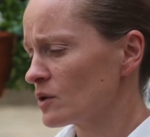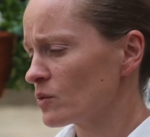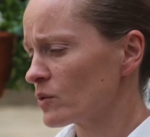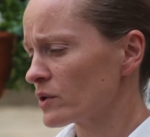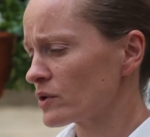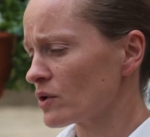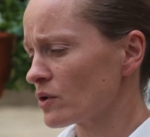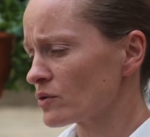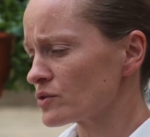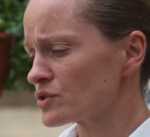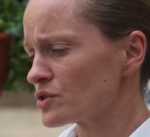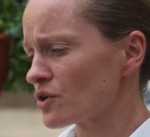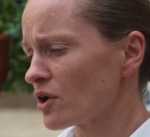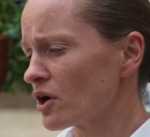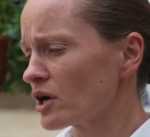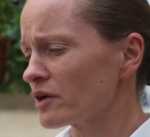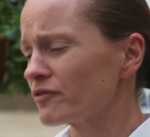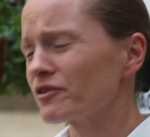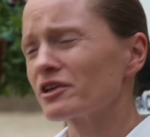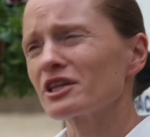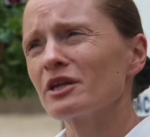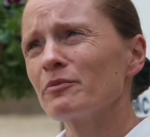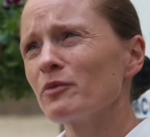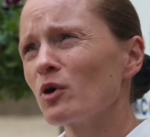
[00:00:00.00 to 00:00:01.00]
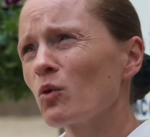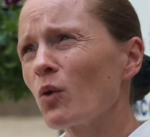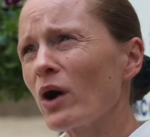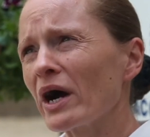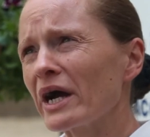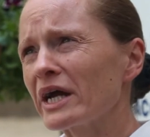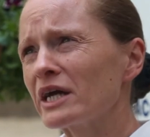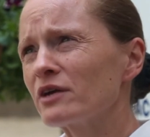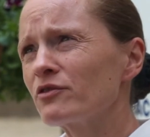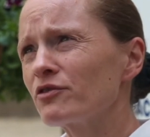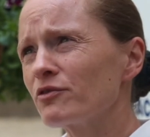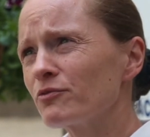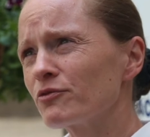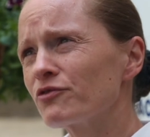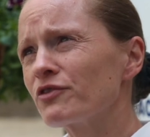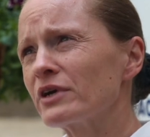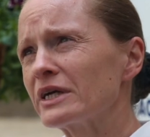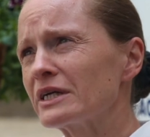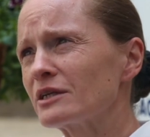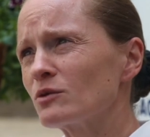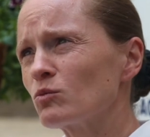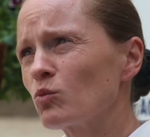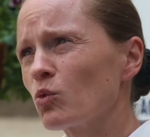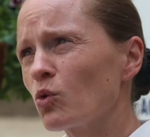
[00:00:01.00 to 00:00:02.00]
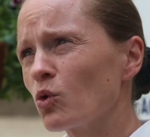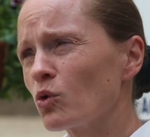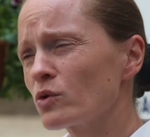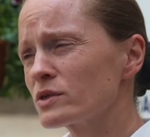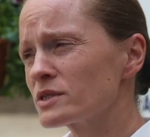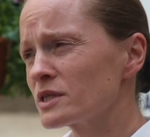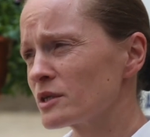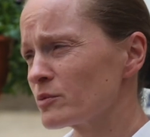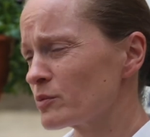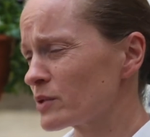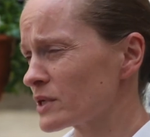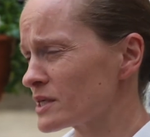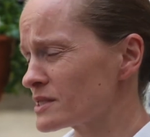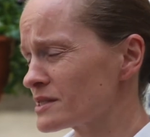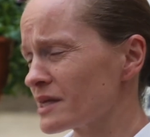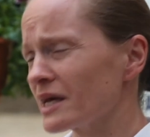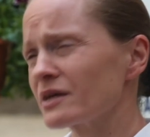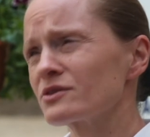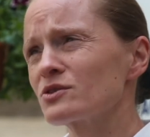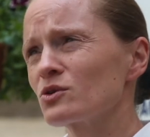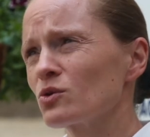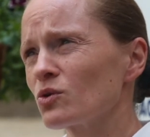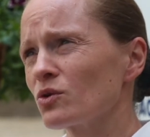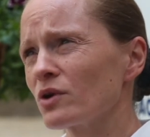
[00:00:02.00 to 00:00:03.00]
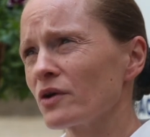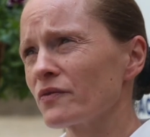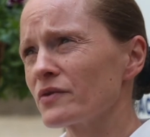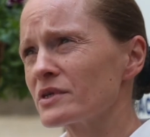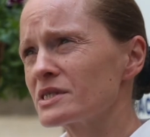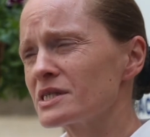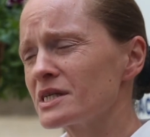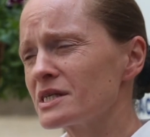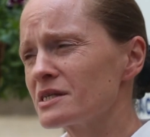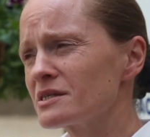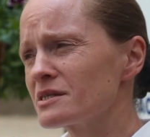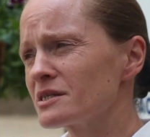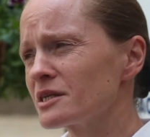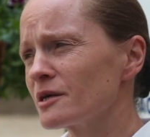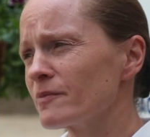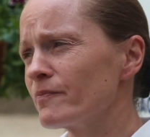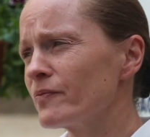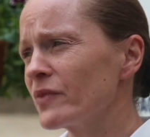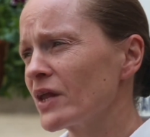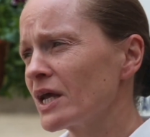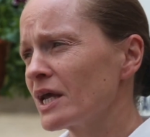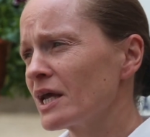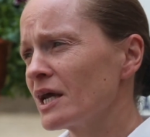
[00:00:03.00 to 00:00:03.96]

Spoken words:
we're not driving them away from feed and water, because that's all on the system.